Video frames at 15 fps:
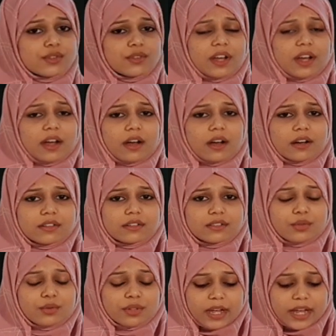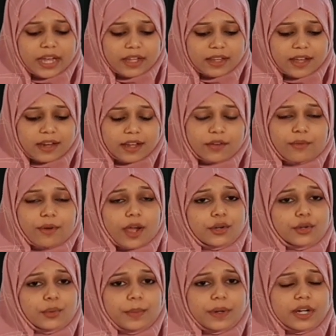So the area required
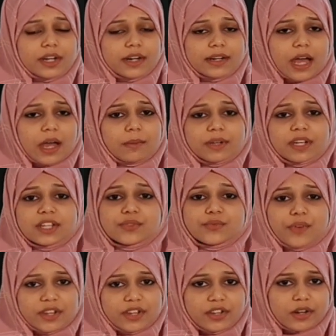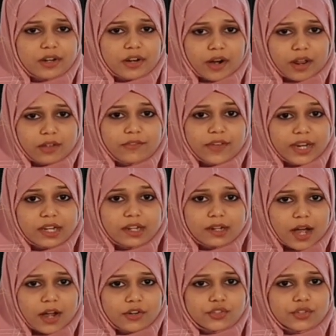to build a dam is very
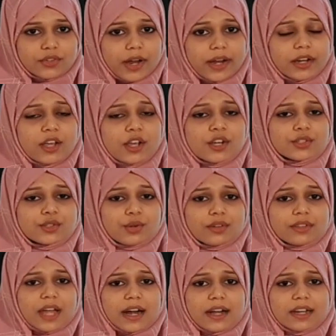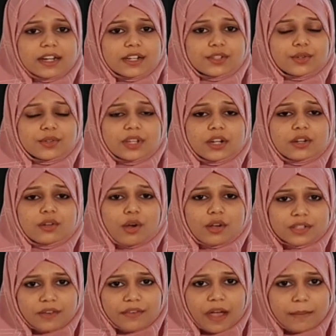large, right? So that leads to the
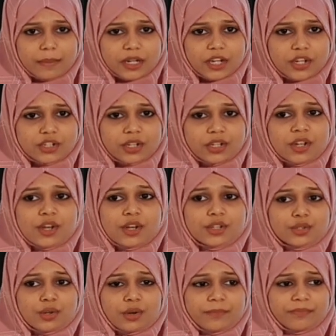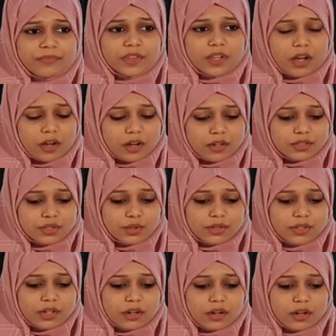loss of habitation. So
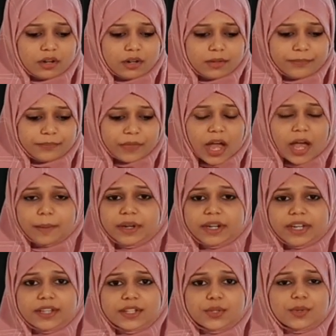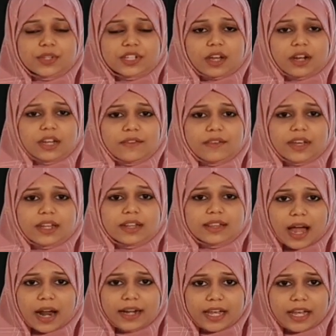the habitants which are living in
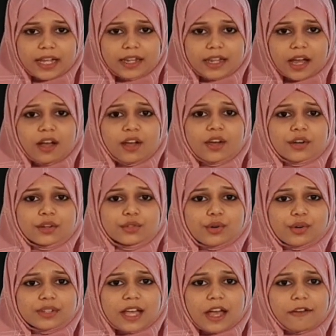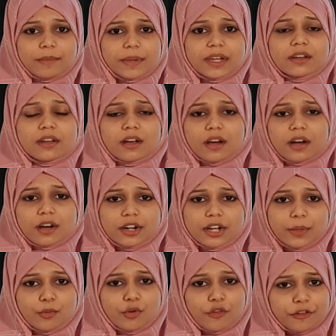that area, those have been
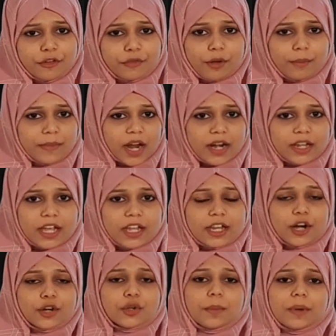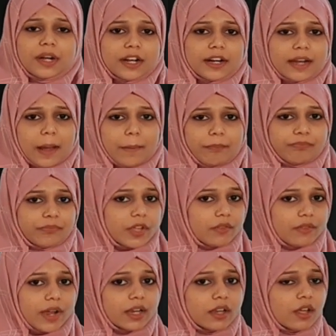removed from that area to build a dam,
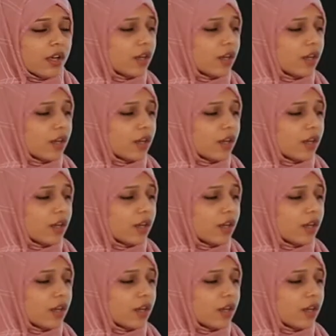right?